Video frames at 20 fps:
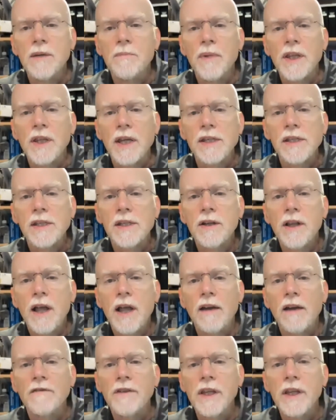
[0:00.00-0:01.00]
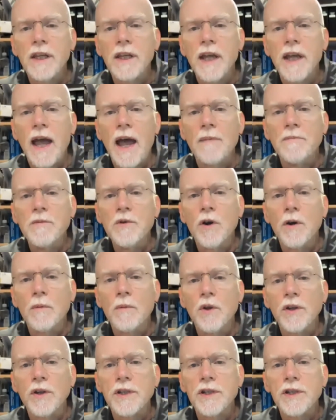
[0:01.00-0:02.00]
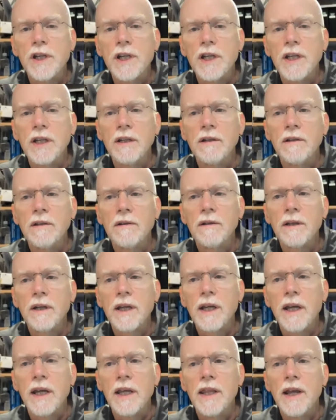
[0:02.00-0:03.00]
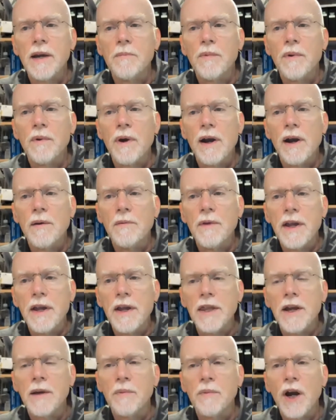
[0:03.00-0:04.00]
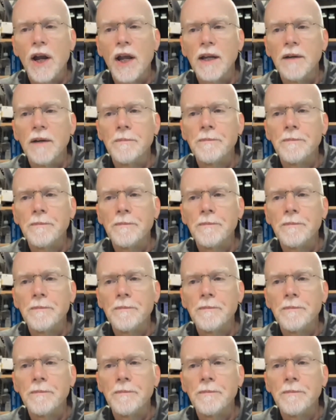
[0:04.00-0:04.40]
but they still have the abnormal gene in their brain.